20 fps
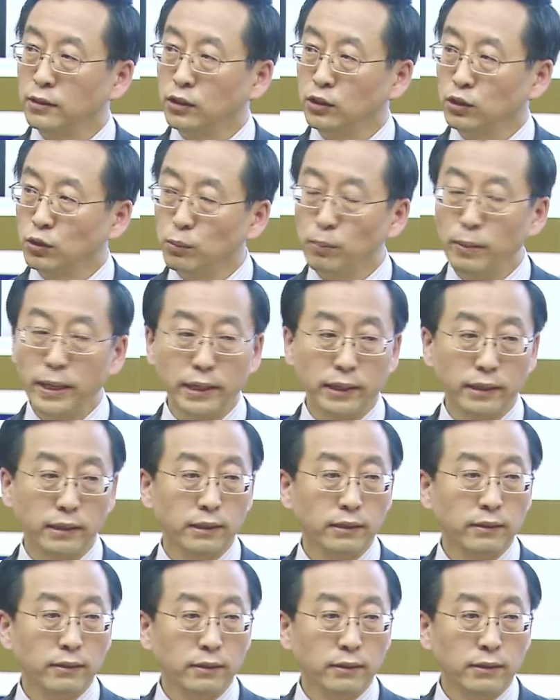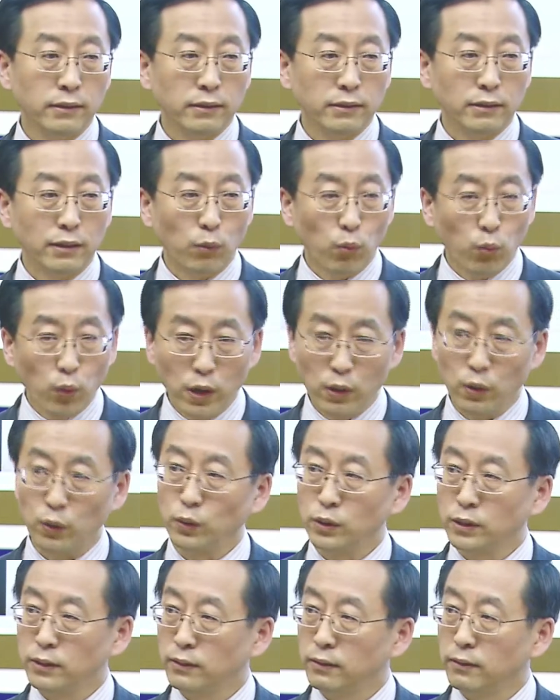to make the
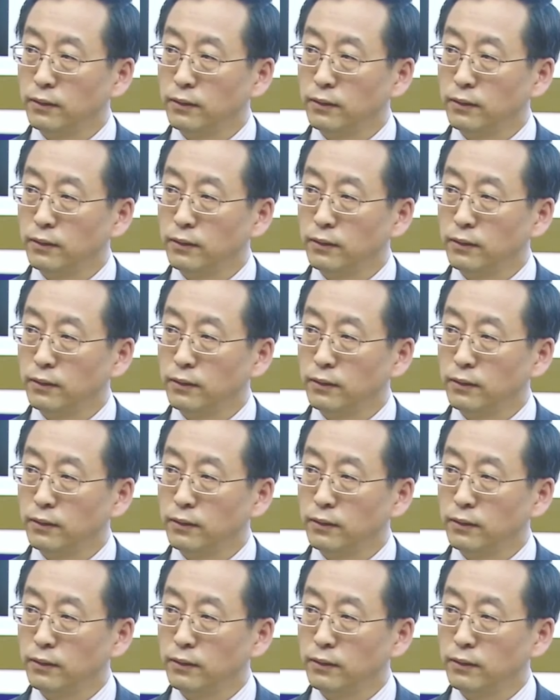world,